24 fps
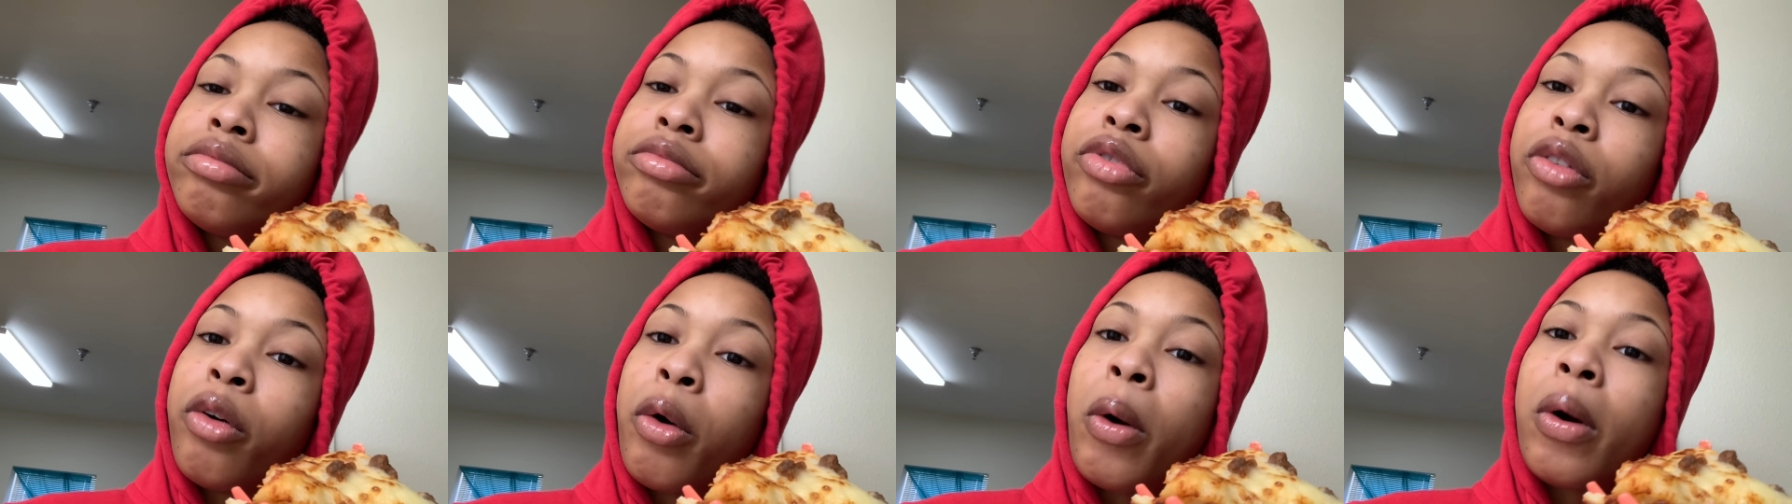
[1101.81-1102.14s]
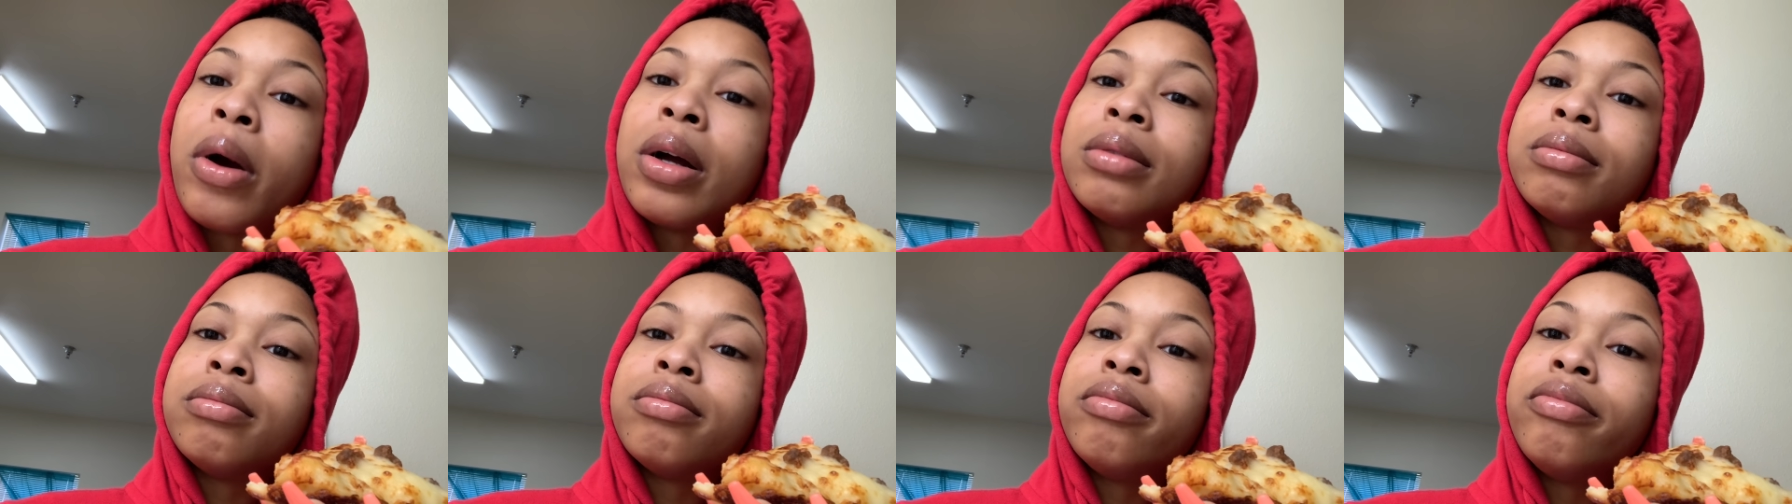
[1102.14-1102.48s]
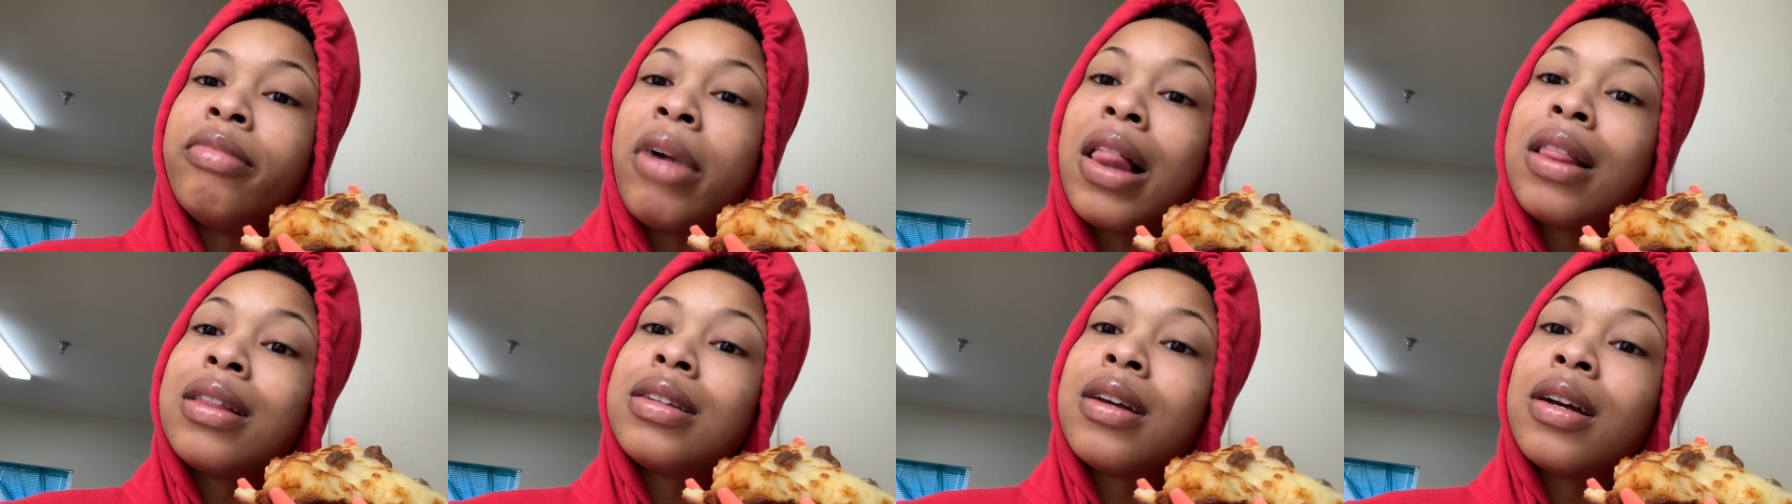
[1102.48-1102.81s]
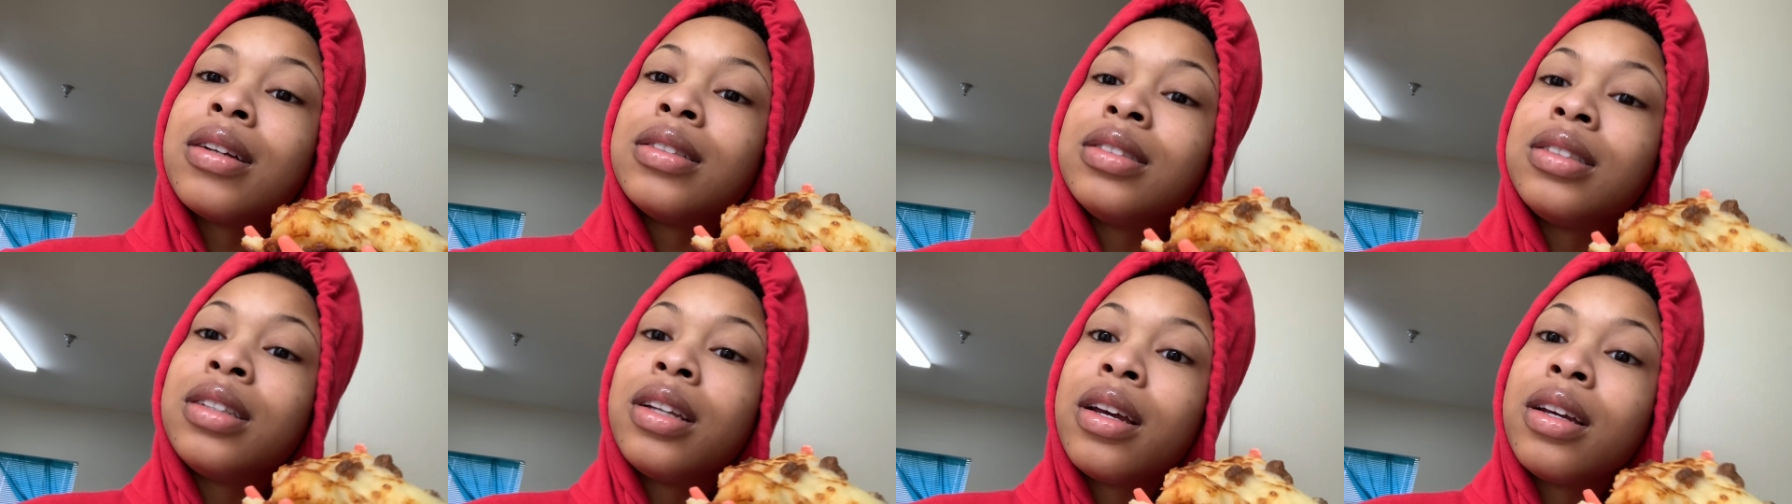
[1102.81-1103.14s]
for
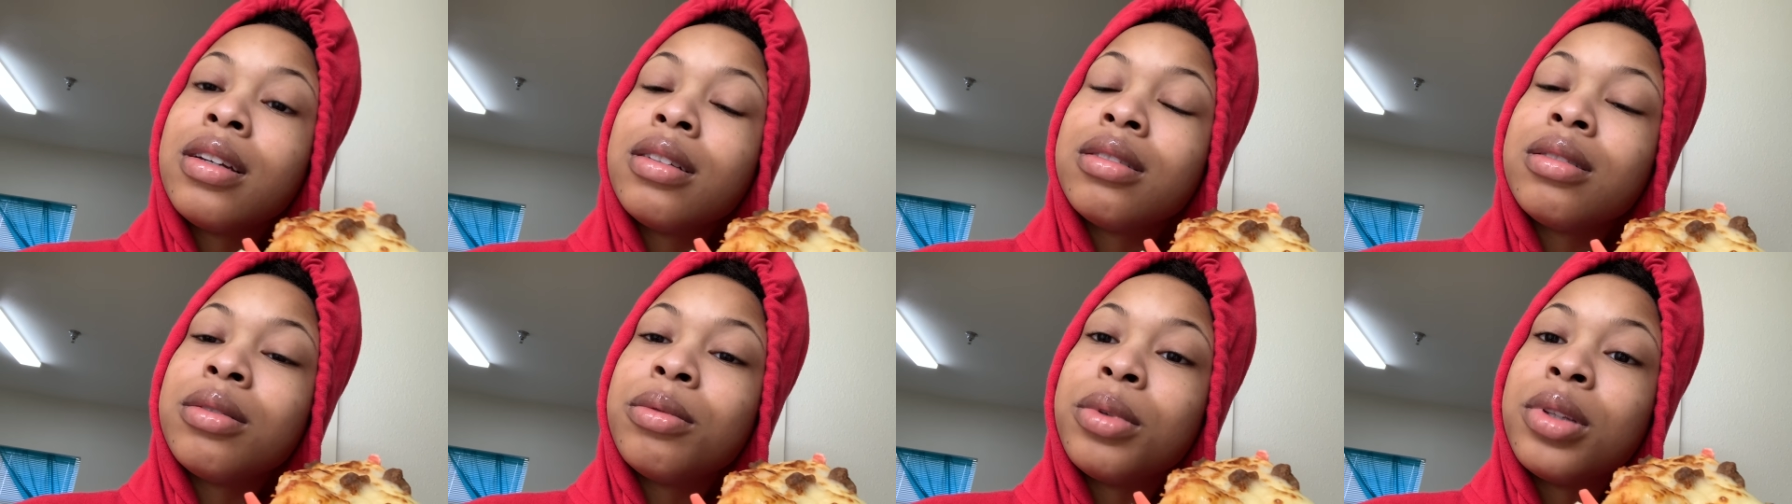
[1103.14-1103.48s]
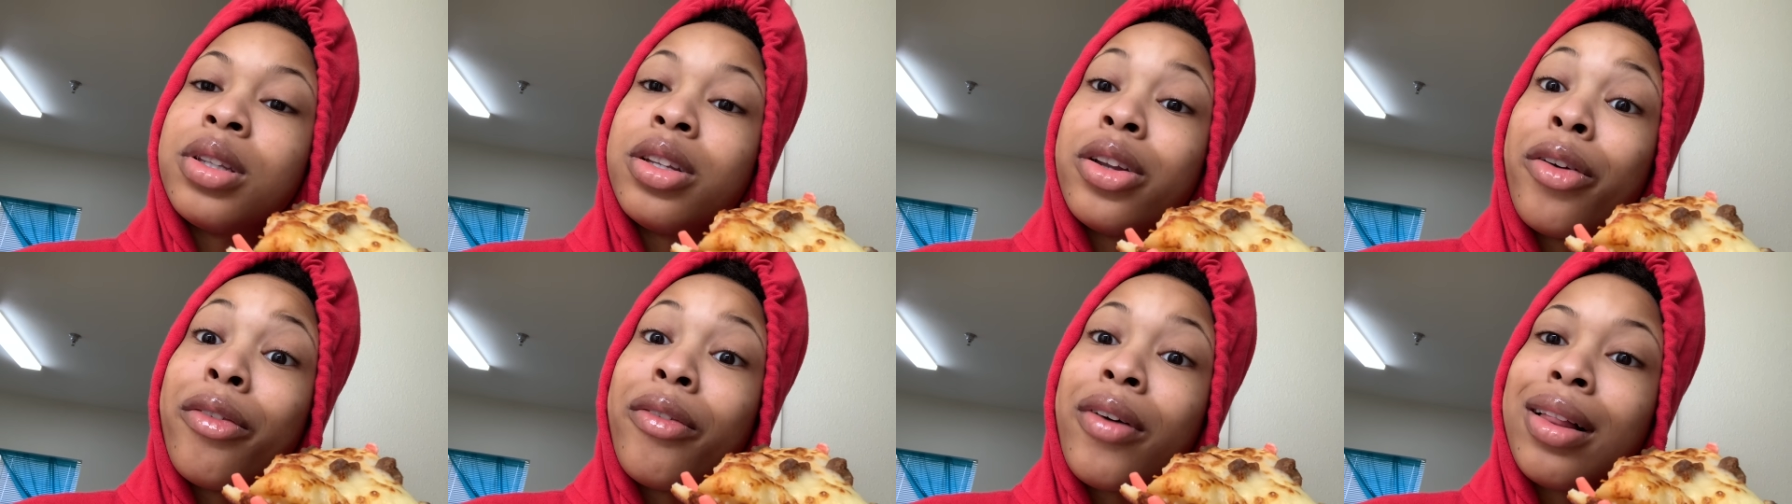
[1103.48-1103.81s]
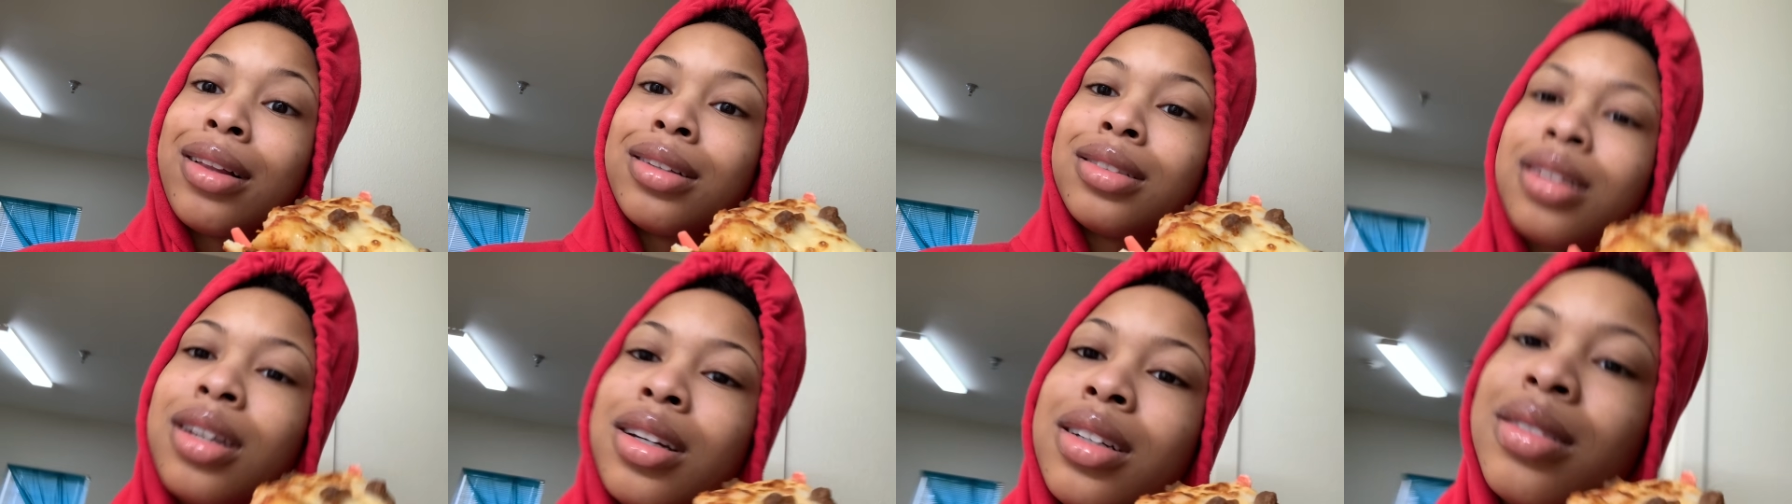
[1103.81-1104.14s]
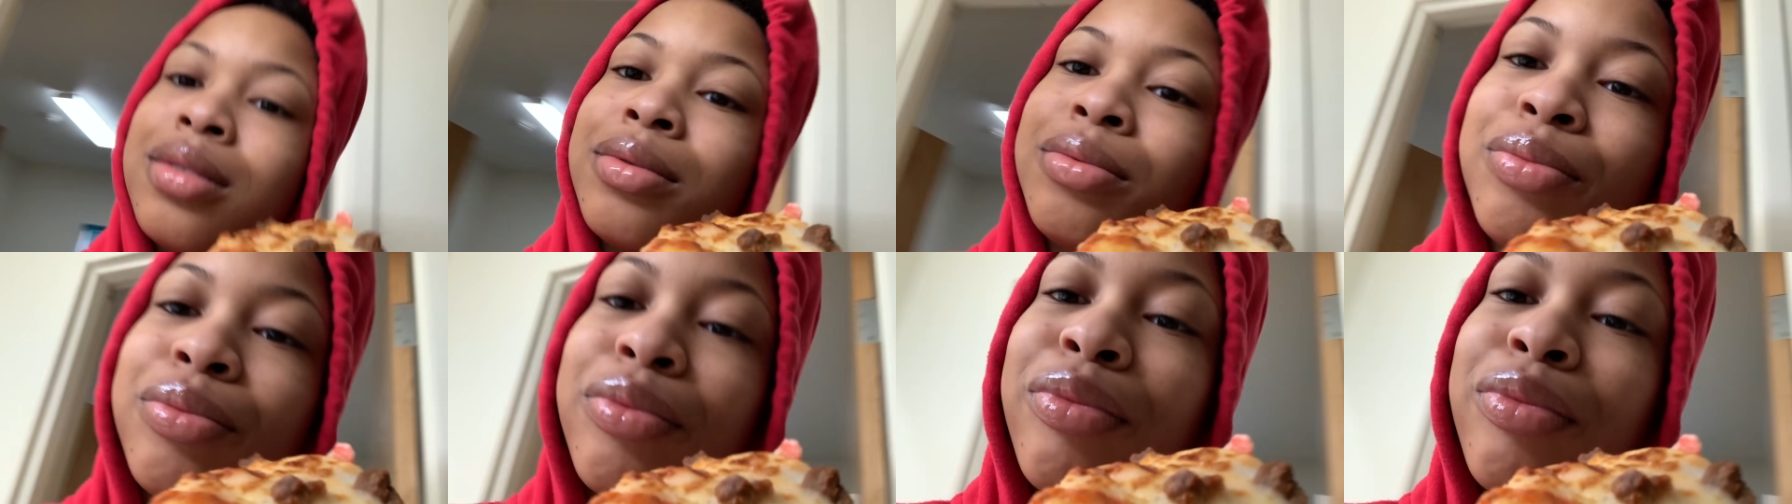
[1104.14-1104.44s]
Valentine's Day with no Valentine.